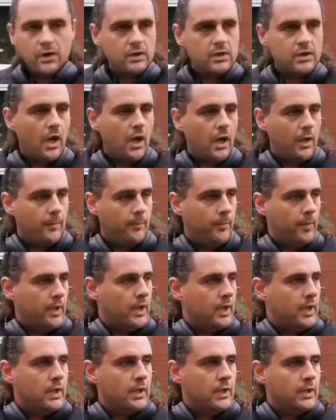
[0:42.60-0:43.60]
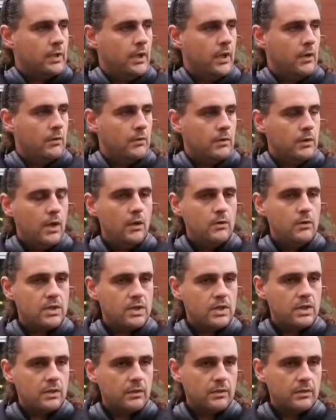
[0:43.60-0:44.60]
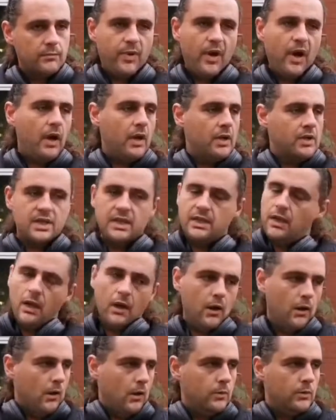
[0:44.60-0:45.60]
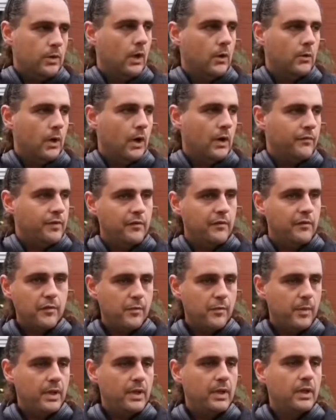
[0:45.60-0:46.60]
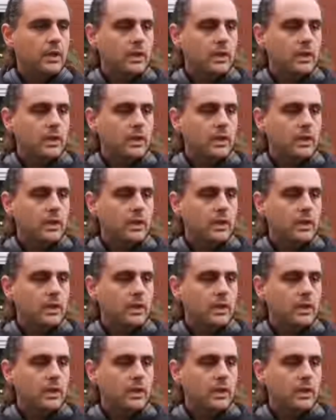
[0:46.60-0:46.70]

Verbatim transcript: one time. For par- no, the, these these party, parties. No, no, when I say